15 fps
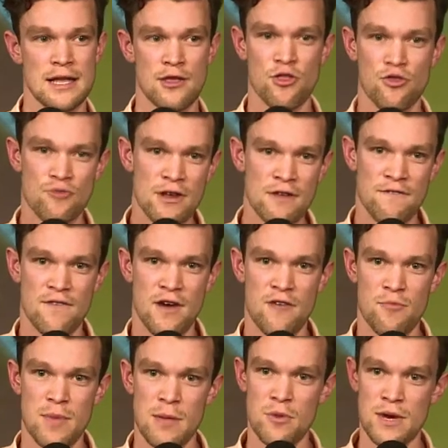like 3 to
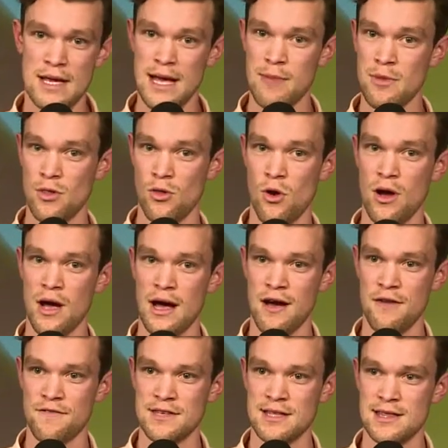5 people to come along
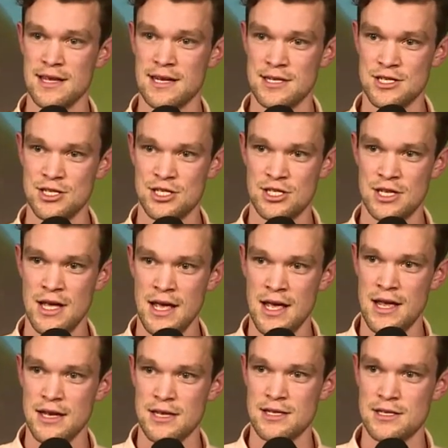after lunch
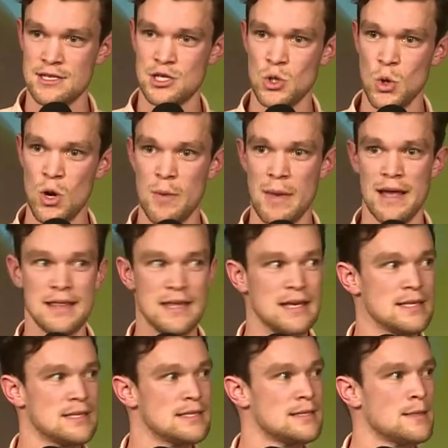to talk about
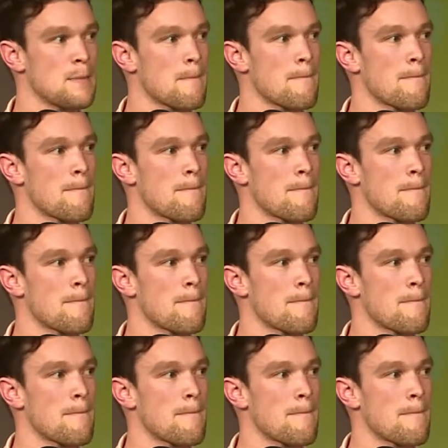this,